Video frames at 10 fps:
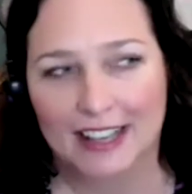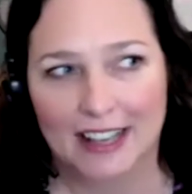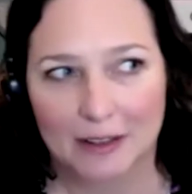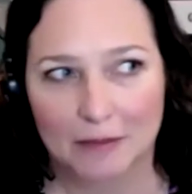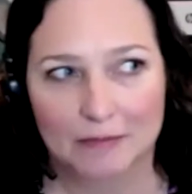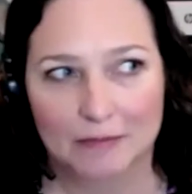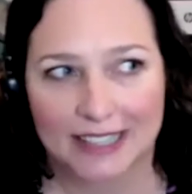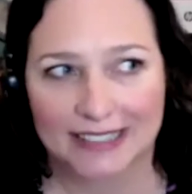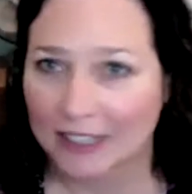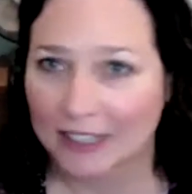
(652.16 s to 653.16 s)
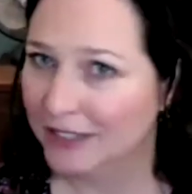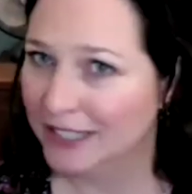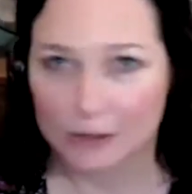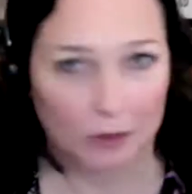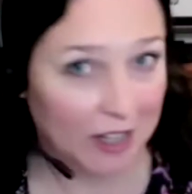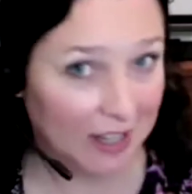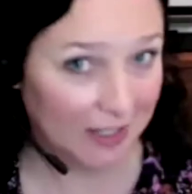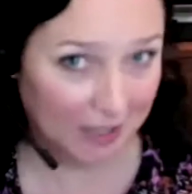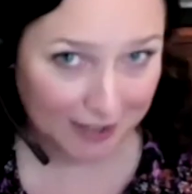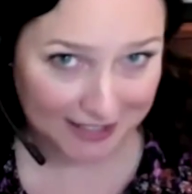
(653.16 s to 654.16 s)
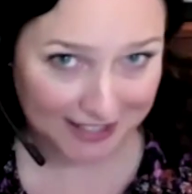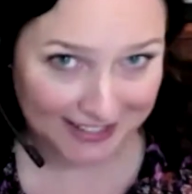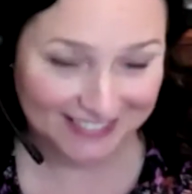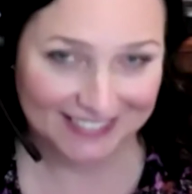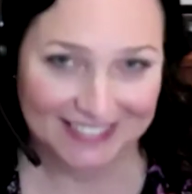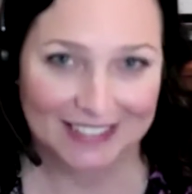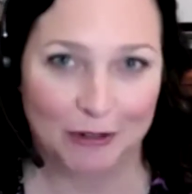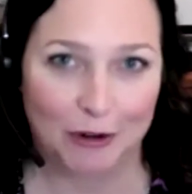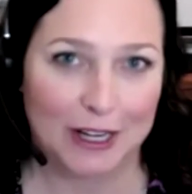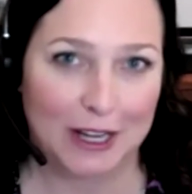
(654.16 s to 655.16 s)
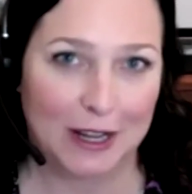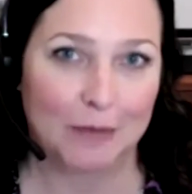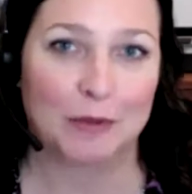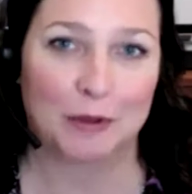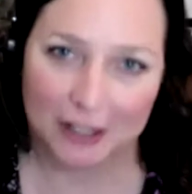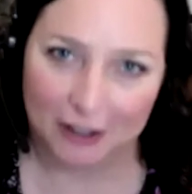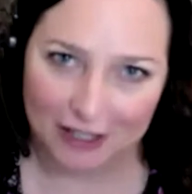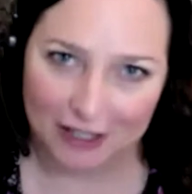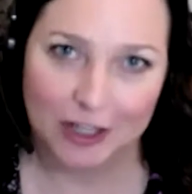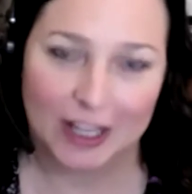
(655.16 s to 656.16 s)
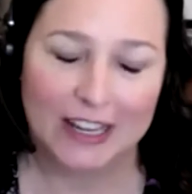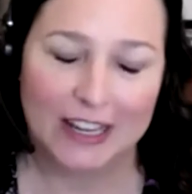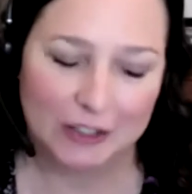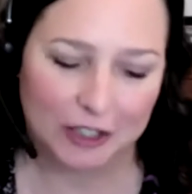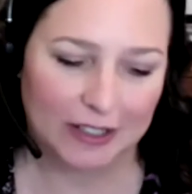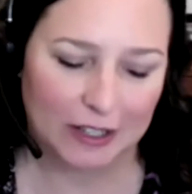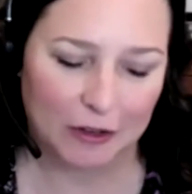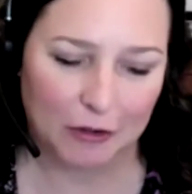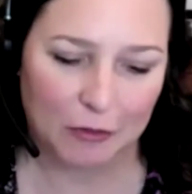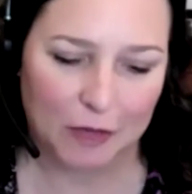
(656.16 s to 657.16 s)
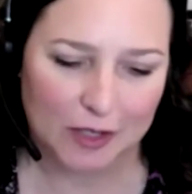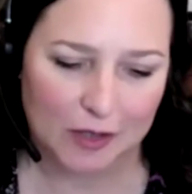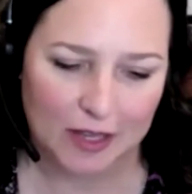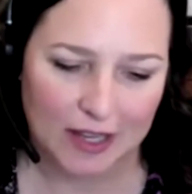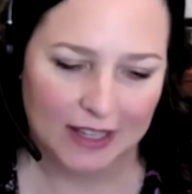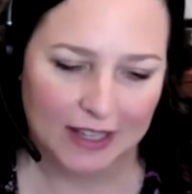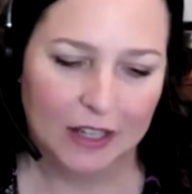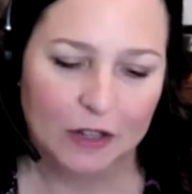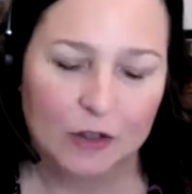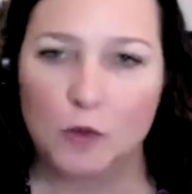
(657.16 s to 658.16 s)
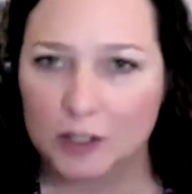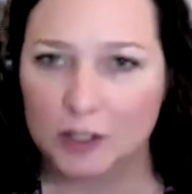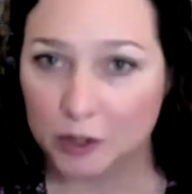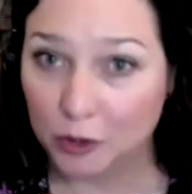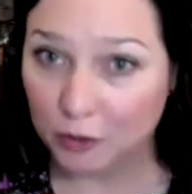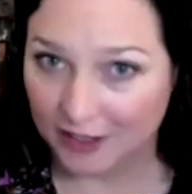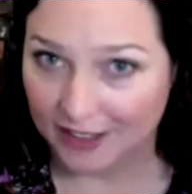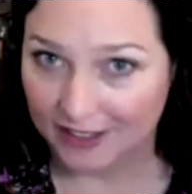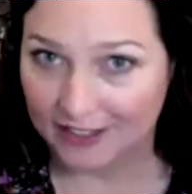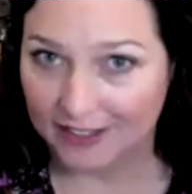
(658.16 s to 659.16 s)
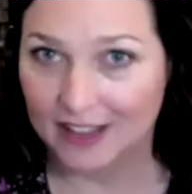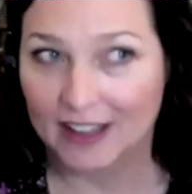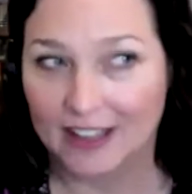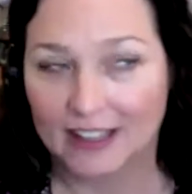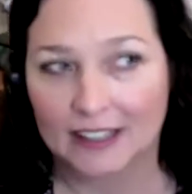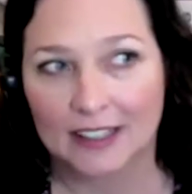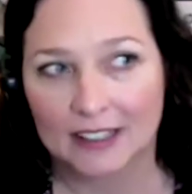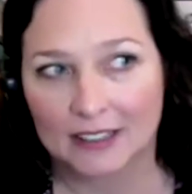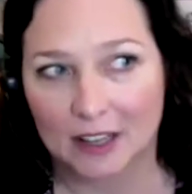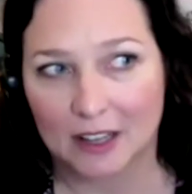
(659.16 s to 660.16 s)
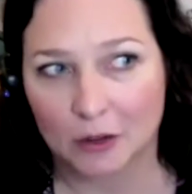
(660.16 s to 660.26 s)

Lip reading: A lot of us were not taught that growing up or in our education. It was, here's what to think, not an